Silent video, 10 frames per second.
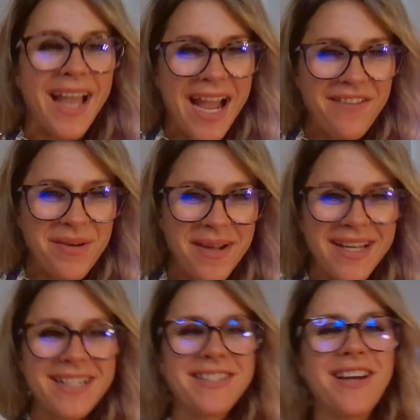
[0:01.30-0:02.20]
Hi,
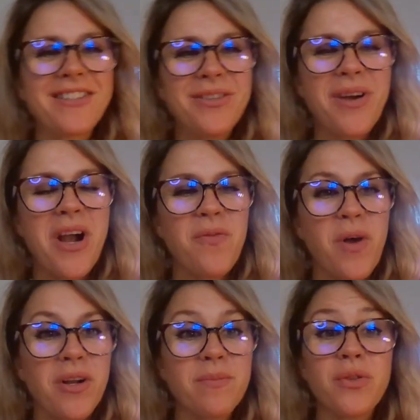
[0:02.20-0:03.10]
everybody. It's Dr. Roth.
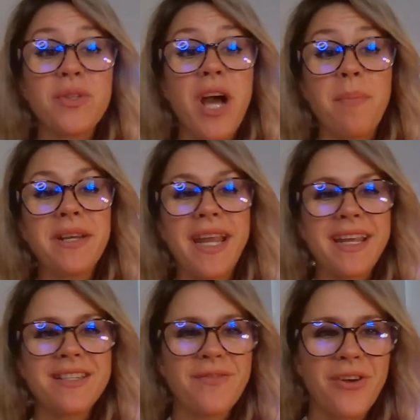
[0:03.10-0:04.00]
Welcome to Topic
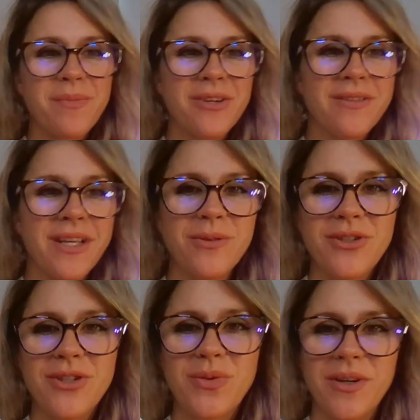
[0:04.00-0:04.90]
8 in Developmental
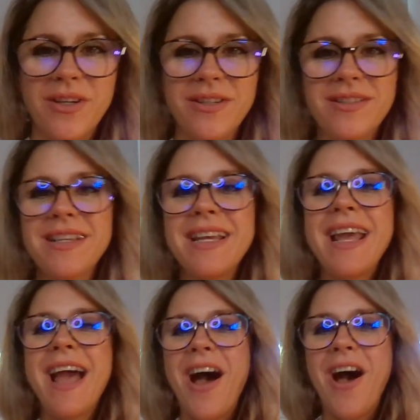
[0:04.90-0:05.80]
Language Disorders.
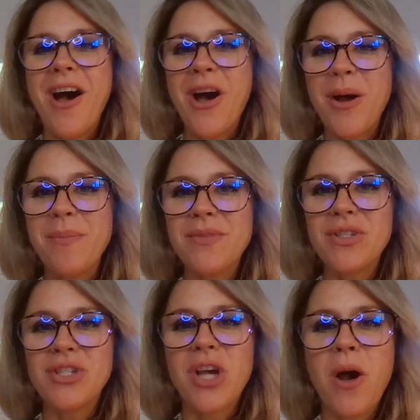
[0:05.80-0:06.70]

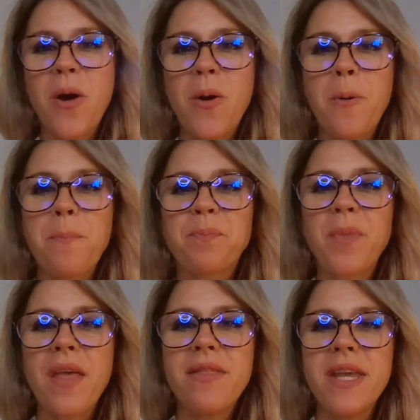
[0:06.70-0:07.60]
So
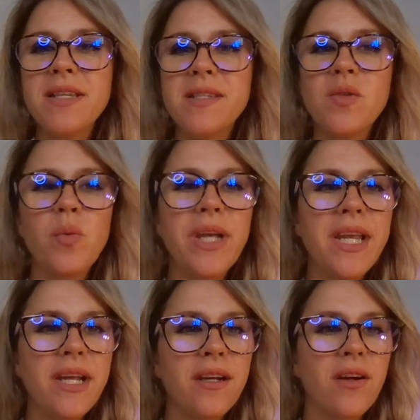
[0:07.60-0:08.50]
this
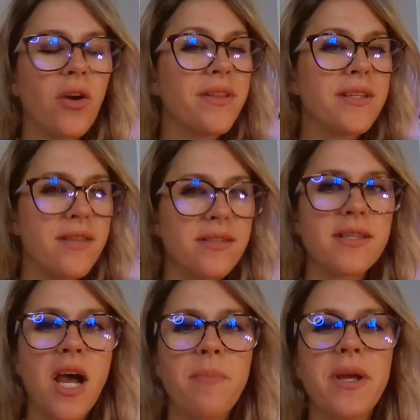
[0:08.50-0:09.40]
week, or this
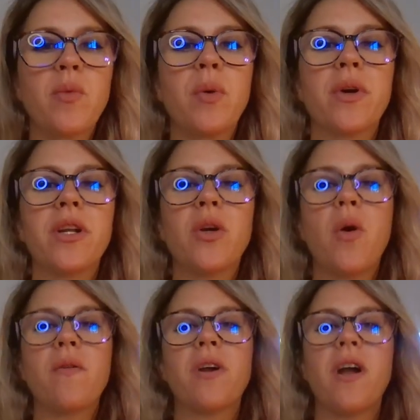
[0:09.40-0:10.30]
topic, we were going to
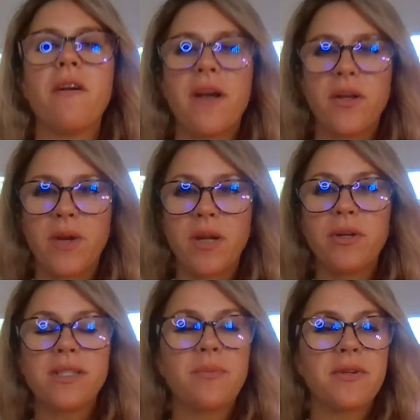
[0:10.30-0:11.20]
go over evaluating
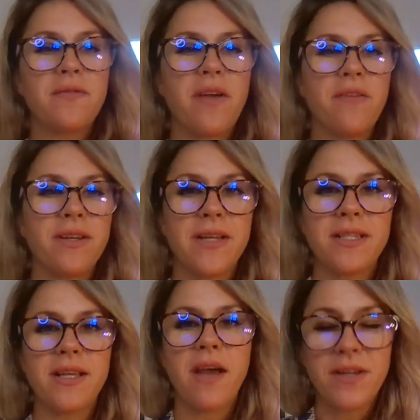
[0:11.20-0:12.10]
principles of
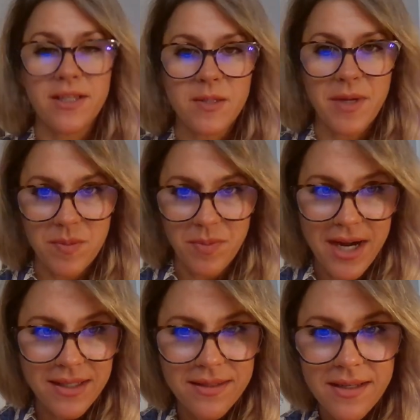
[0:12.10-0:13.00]
evidence-based
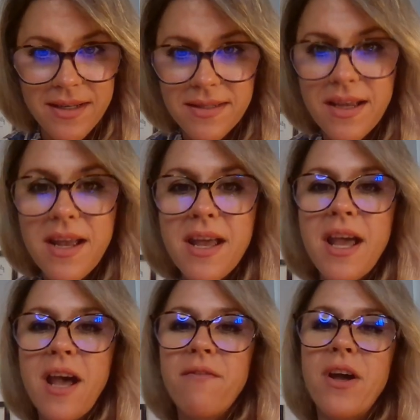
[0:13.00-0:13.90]
practices,
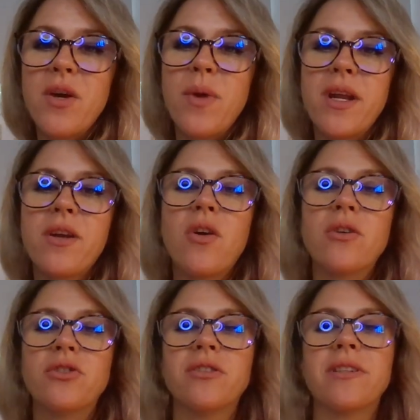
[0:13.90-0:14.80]
evaluating
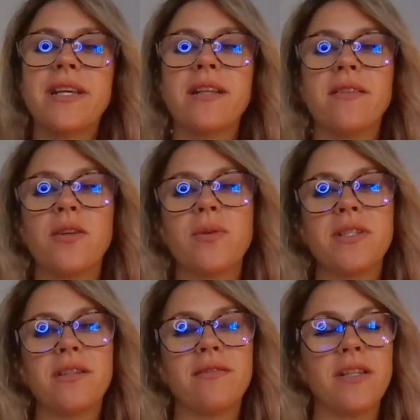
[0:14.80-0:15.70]
culturally,
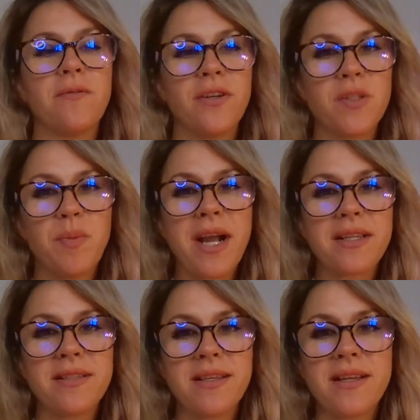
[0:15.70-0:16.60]
linguistically diverse
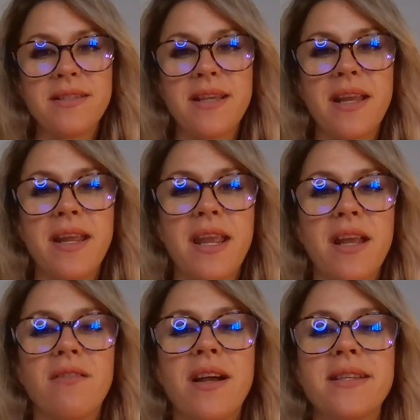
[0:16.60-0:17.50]
practices, and
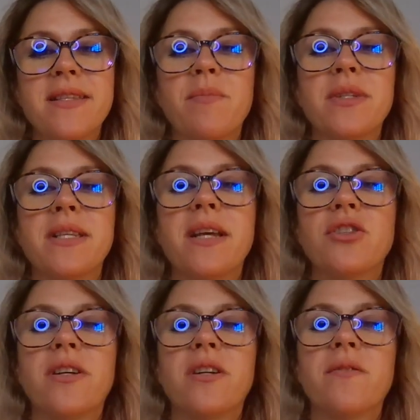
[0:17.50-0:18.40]
analyzing
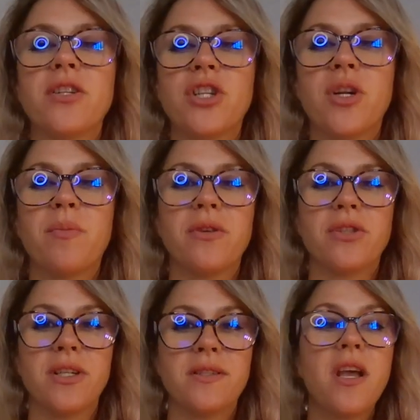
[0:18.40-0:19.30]
potential intervention
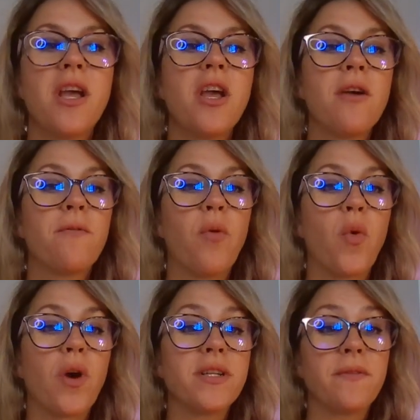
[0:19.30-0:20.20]
approaches
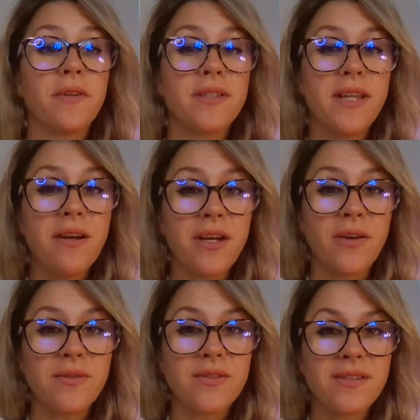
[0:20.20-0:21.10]
for different
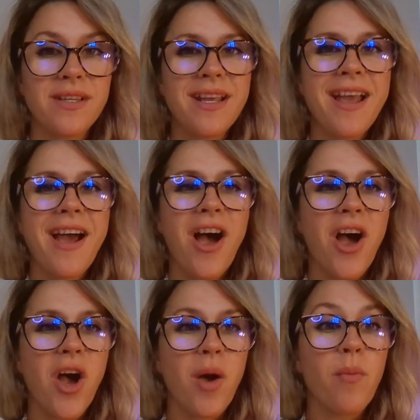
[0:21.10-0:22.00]
scenarios.
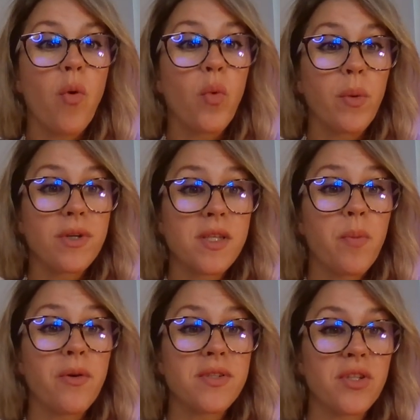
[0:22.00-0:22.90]
We were
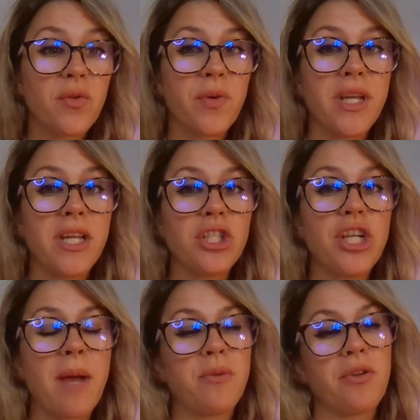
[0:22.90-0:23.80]
supposed to read
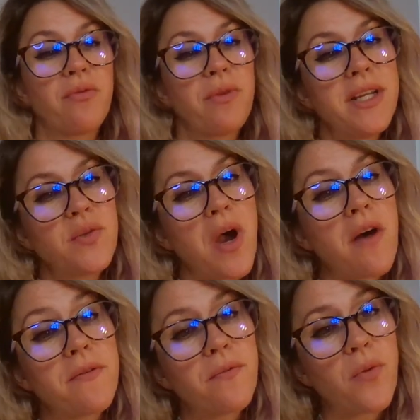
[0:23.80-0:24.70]
chapter 3,
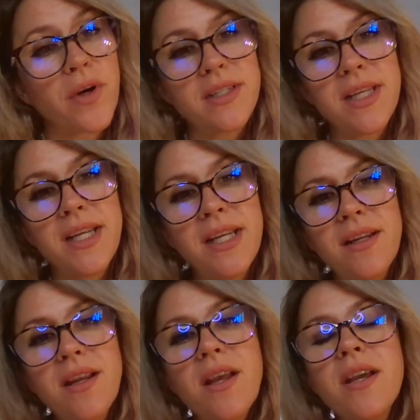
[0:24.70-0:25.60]
12, and 14.
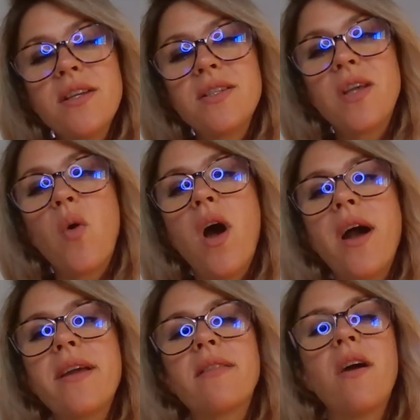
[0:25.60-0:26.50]
So
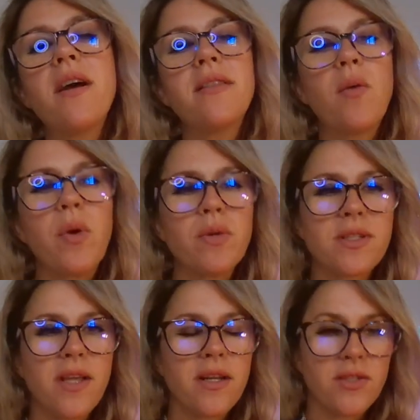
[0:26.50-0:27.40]
I thought that we would
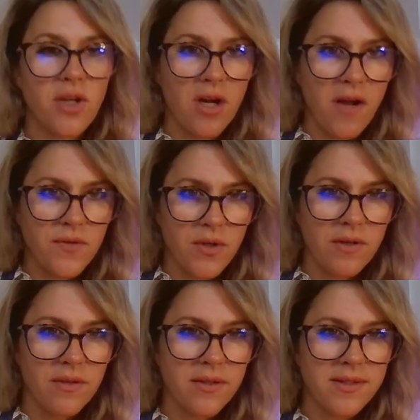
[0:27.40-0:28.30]
just kind of start off doing
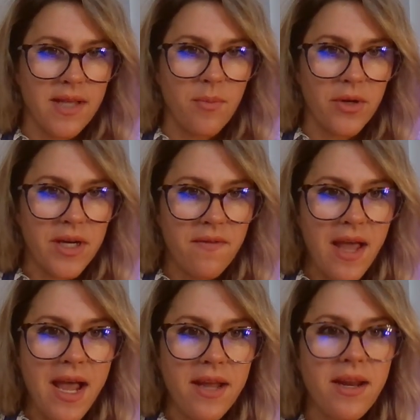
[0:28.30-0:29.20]
a little summary of
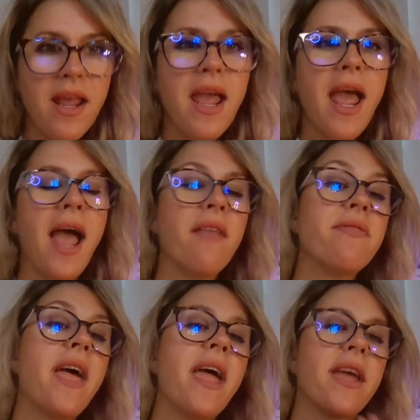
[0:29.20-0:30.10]
that
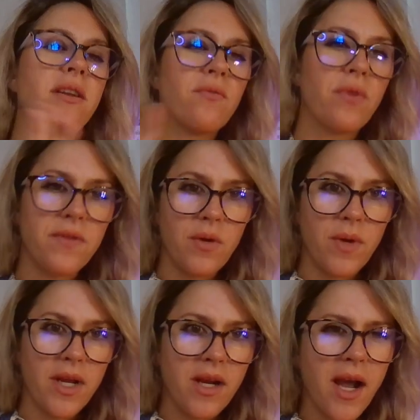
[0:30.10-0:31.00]
and then
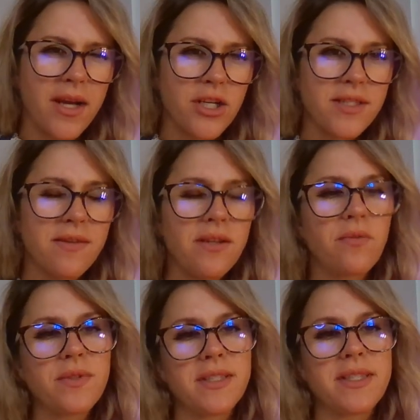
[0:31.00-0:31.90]
reviewing kind of just like
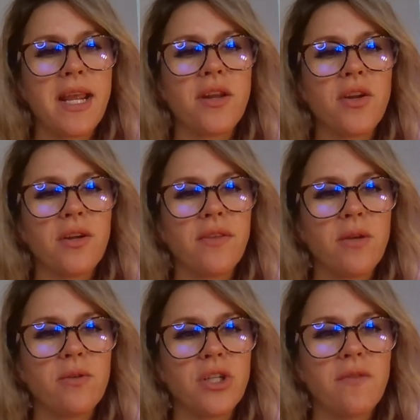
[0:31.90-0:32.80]
standard
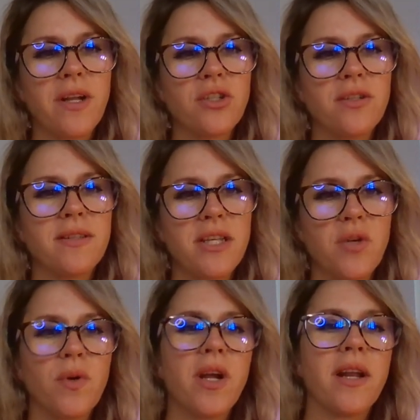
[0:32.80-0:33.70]
language interventions that
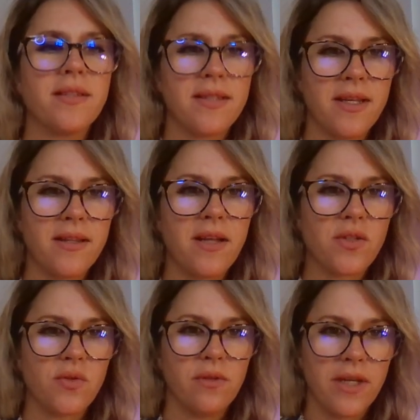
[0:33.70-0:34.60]
you would kind of see in that
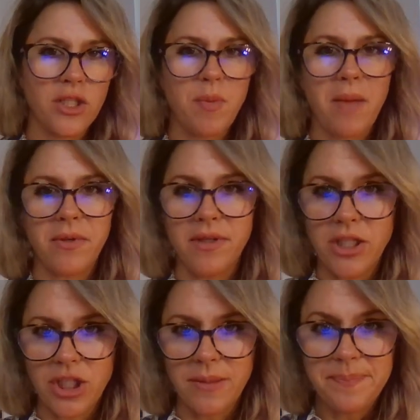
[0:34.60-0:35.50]
school age
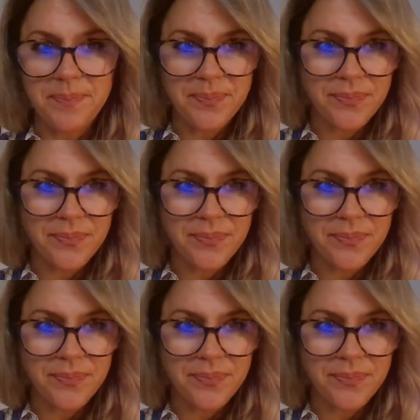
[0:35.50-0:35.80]
population.